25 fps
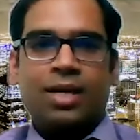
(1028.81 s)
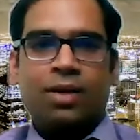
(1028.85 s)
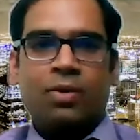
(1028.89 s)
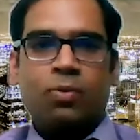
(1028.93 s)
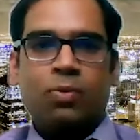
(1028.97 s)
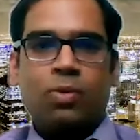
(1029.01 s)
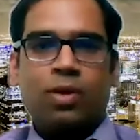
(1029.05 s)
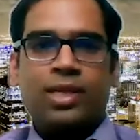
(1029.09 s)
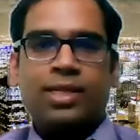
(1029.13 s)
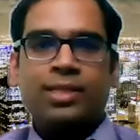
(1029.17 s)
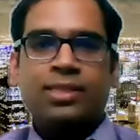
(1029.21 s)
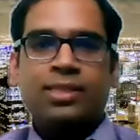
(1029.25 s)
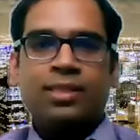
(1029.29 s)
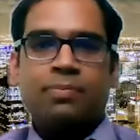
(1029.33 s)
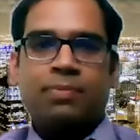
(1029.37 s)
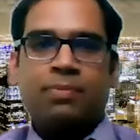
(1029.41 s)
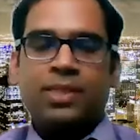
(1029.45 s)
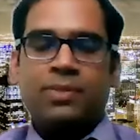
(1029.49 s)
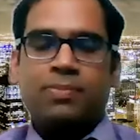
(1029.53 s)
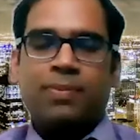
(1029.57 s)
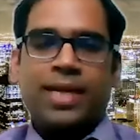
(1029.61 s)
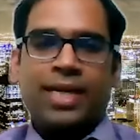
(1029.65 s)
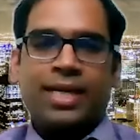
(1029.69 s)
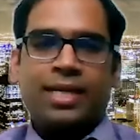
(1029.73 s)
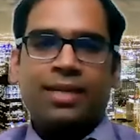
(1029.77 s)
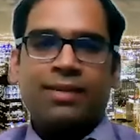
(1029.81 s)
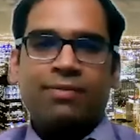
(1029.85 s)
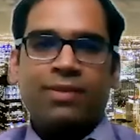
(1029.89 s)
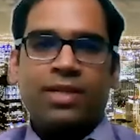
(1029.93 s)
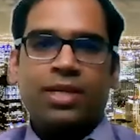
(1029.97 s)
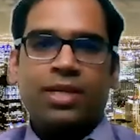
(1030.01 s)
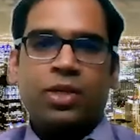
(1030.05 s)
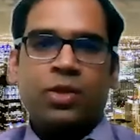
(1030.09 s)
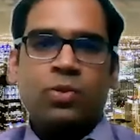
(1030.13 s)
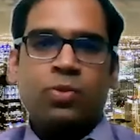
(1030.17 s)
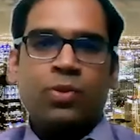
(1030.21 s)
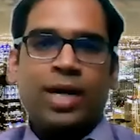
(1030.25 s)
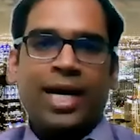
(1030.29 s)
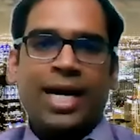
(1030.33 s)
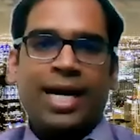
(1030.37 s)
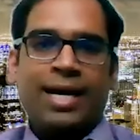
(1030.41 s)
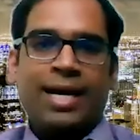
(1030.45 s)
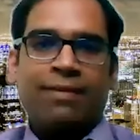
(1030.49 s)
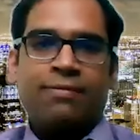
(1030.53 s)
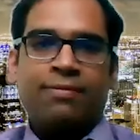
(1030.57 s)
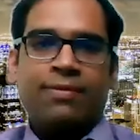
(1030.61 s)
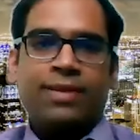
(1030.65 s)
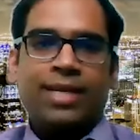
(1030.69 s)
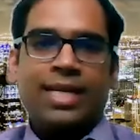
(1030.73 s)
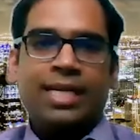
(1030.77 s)
What is the perspective that you
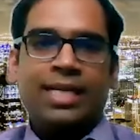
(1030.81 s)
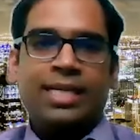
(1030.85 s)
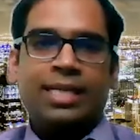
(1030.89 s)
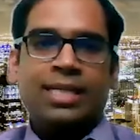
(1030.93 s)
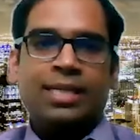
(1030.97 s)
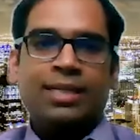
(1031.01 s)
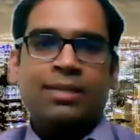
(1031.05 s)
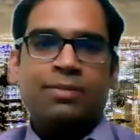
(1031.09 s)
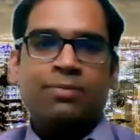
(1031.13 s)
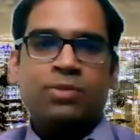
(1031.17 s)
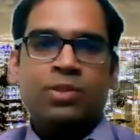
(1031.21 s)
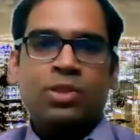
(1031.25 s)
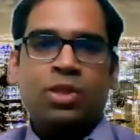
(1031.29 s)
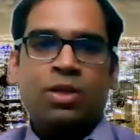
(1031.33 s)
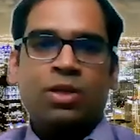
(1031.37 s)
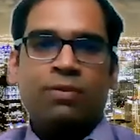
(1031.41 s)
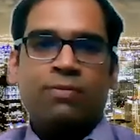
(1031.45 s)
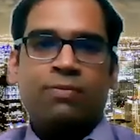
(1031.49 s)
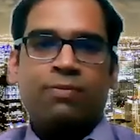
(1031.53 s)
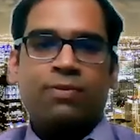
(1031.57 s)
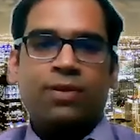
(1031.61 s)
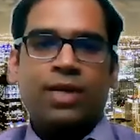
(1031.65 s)
have in terms of